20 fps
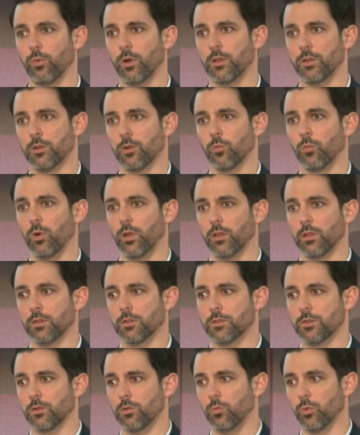what you're
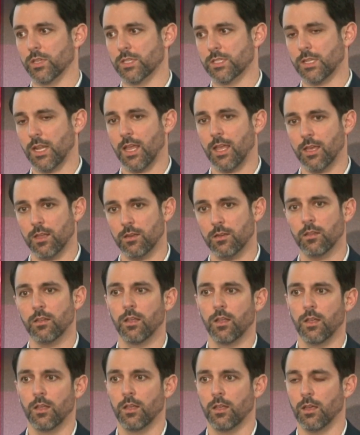willing to withstand,
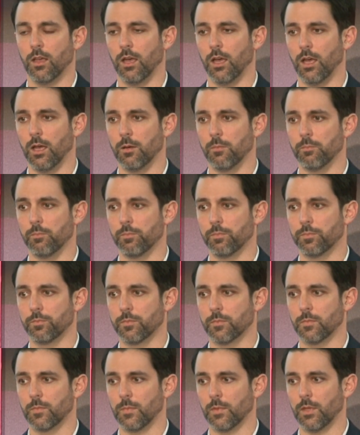
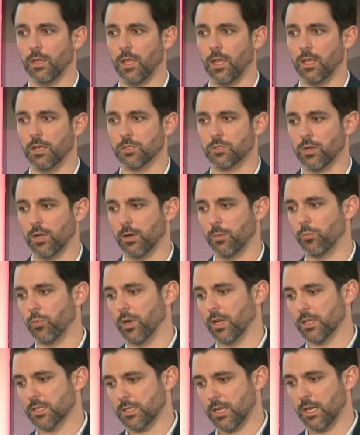and try to
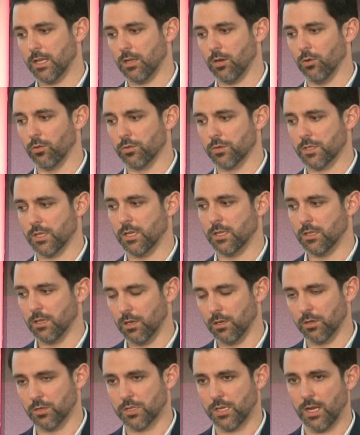bring stakeholders in to
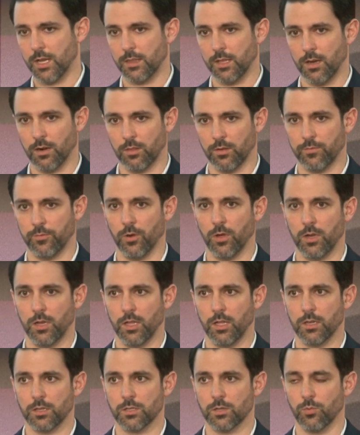understand that on the front
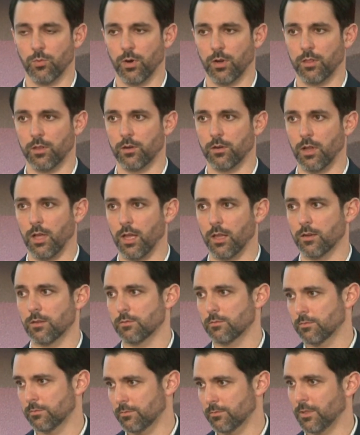end to where they're not
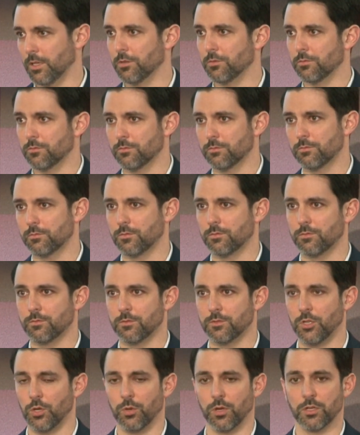
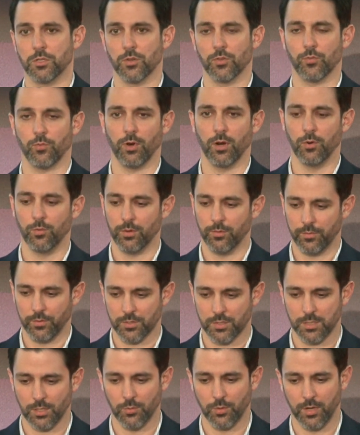chewing at your throat if
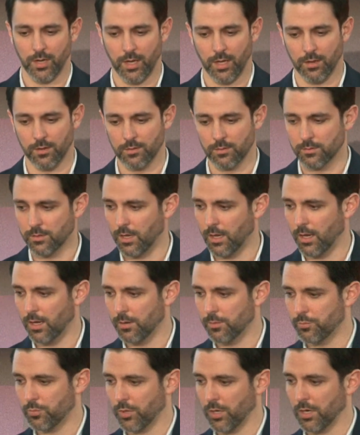you're slowing down
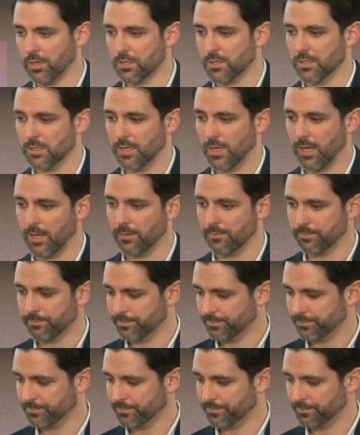production side.